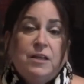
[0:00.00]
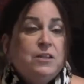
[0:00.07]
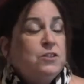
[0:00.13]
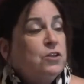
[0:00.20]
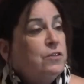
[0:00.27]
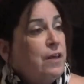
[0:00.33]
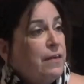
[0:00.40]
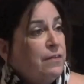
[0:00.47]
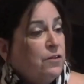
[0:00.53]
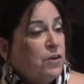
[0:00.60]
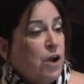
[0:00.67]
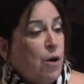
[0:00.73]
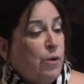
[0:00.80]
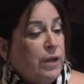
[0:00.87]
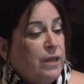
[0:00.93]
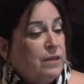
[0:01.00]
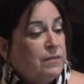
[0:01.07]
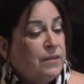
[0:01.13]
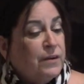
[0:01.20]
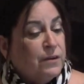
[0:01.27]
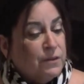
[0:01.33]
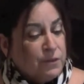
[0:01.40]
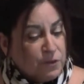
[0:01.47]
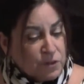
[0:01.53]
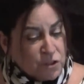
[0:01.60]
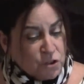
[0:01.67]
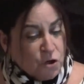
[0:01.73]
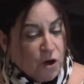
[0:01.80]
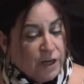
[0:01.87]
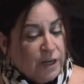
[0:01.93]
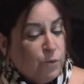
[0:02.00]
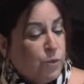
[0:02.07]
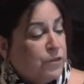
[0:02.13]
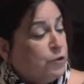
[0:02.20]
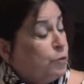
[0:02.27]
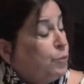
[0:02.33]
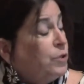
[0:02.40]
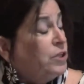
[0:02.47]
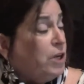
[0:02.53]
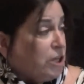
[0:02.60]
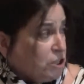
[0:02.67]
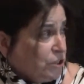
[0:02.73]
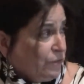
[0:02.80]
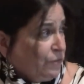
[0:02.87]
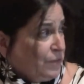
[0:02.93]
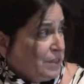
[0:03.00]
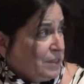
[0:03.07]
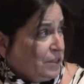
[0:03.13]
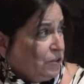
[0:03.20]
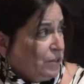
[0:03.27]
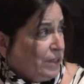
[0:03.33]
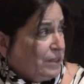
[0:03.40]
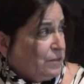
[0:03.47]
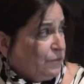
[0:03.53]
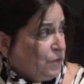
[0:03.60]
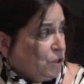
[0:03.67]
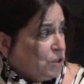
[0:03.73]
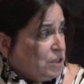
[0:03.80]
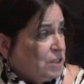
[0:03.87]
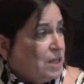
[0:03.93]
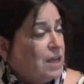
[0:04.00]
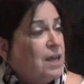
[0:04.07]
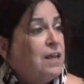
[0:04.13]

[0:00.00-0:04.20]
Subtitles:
so that they're starting with their production facilities first,